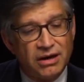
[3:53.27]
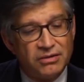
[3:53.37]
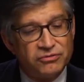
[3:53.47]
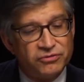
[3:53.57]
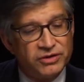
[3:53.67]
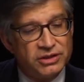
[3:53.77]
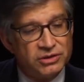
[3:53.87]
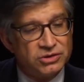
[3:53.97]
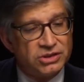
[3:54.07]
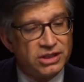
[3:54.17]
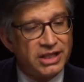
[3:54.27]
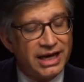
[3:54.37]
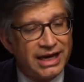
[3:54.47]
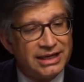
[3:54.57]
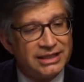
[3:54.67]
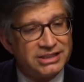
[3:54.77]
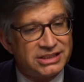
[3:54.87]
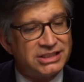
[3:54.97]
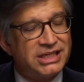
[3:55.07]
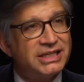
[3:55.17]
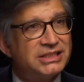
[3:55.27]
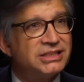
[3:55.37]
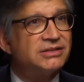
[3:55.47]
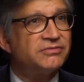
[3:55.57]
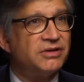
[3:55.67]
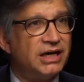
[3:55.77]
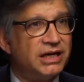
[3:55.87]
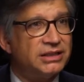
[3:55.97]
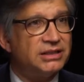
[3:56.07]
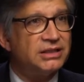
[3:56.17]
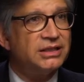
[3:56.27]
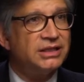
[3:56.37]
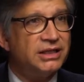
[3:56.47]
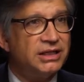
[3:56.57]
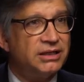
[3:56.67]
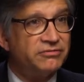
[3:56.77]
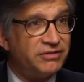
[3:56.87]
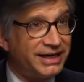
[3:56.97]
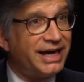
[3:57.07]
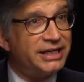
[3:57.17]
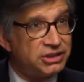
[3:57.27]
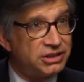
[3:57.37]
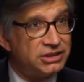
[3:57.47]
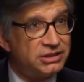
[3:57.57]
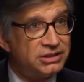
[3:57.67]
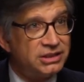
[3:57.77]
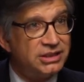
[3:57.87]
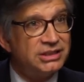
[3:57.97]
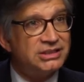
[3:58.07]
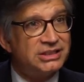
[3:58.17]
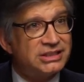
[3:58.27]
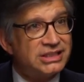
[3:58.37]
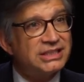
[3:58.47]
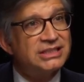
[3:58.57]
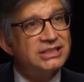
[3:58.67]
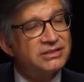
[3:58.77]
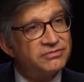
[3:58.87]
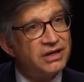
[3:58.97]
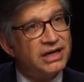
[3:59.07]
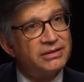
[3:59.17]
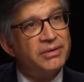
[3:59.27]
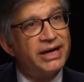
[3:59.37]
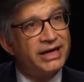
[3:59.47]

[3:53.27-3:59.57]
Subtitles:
feels that success is defined financially. Success is defined by a